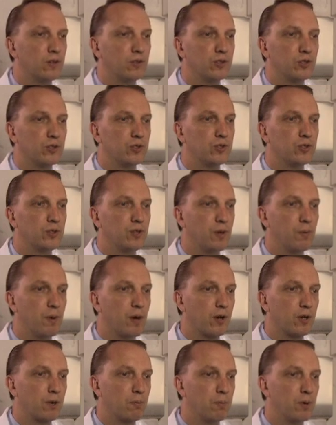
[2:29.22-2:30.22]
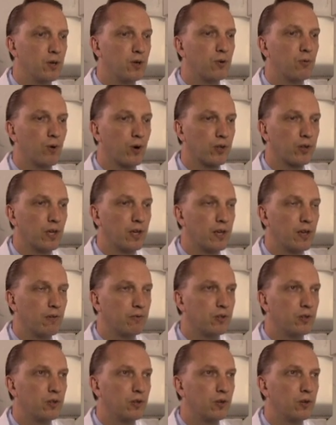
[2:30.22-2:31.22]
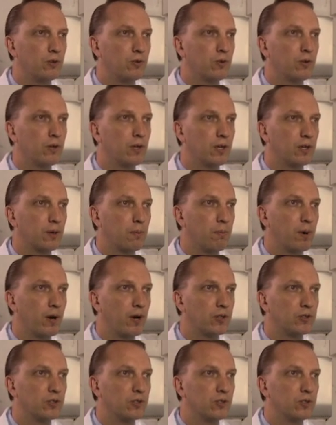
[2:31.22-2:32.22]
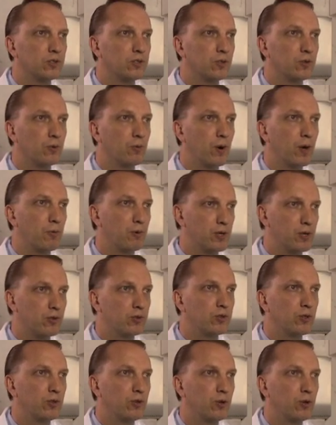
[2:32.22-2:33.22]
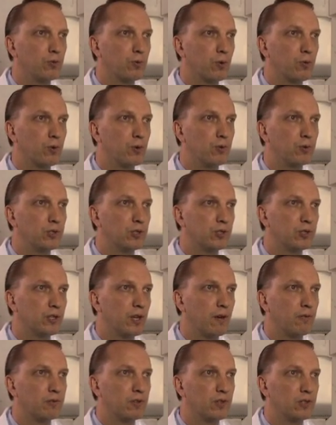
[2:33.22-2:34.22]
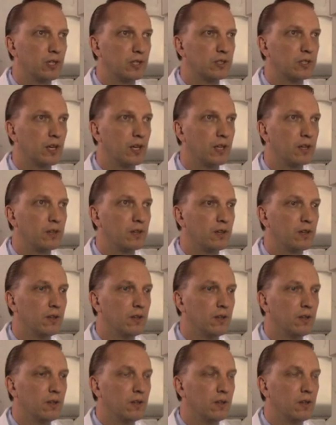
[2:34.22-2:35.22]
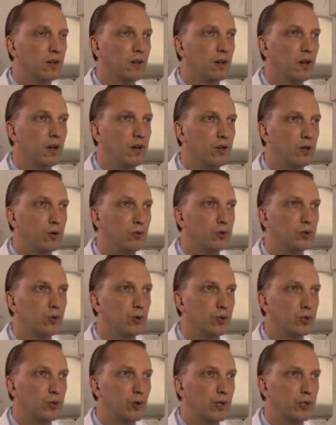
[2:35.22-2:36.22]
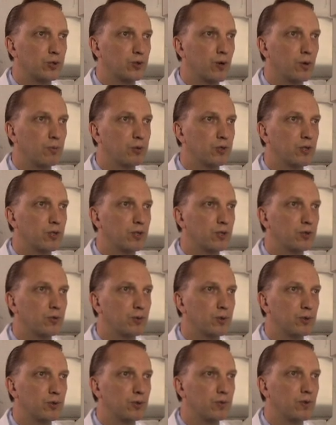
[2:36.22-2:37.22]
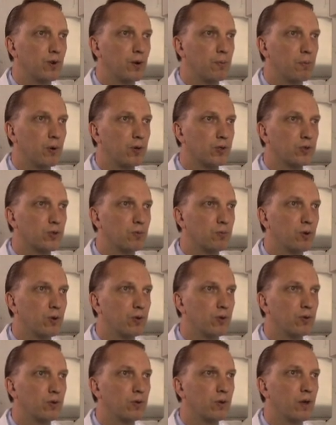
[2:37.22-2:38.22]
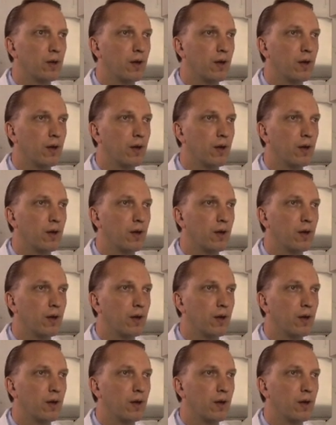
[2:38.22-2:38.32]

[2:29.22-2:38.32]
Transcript: Just the amount of computer work that you have to do in comparison to the way we used to do it, where we would just have to dictate a note to a transcriptionist, which was very personable.